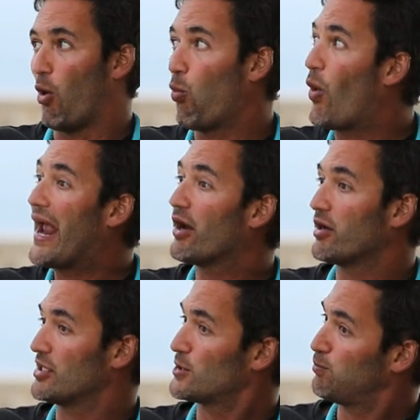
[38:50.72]

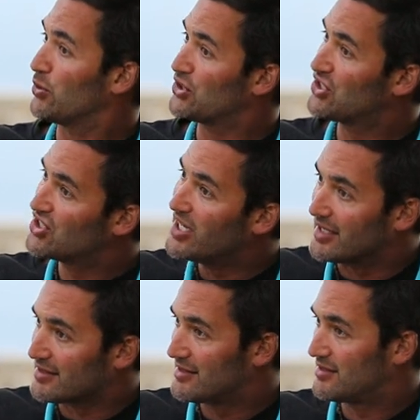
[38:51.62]
awareness
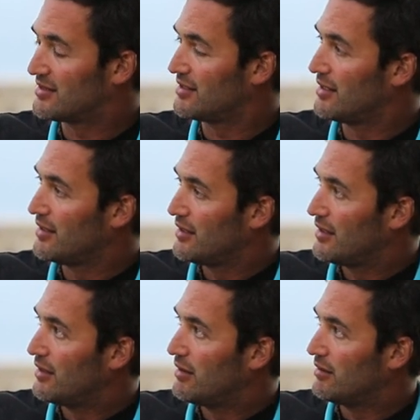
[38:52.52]
persists
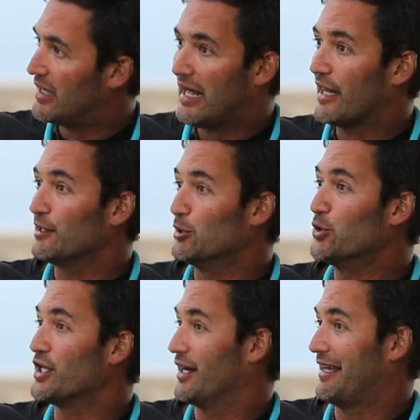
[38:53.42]
then
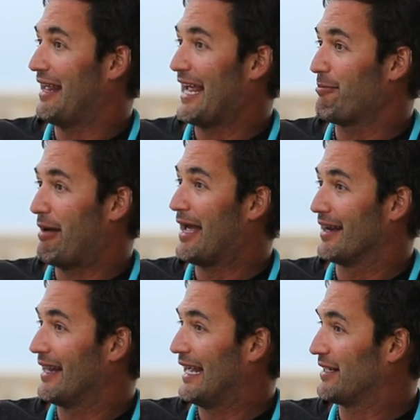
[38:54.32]
hallelujah and
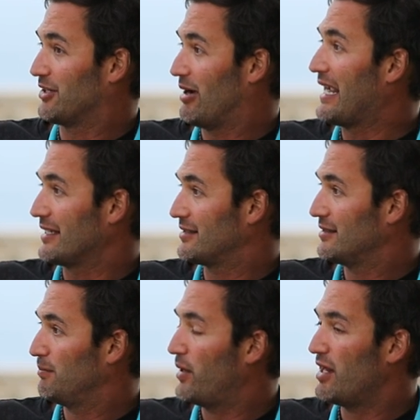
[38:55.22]
amen and great.
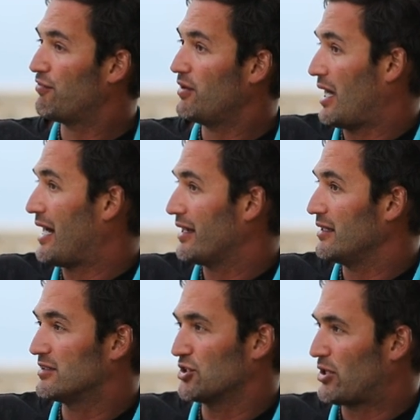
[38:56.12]
But if not,
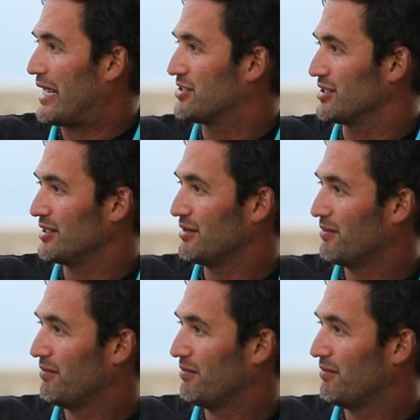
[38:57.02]
it's a tragedy.